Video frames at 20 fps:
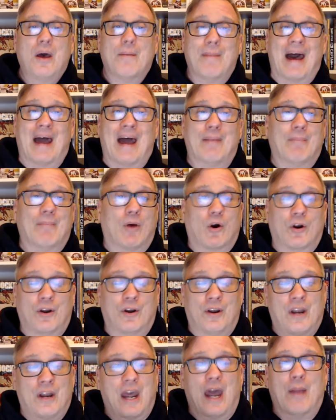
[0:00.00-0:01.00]
Matt
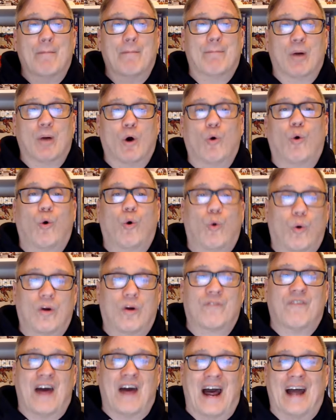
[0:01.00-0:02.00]
Martin and Bo
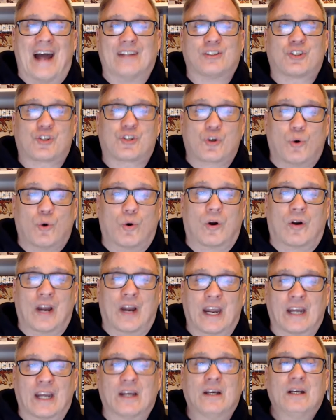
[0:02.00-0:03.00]
Horvat
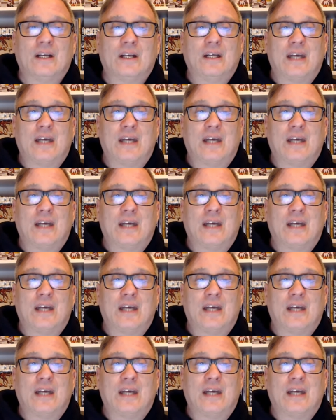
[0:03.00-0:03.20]
scoring.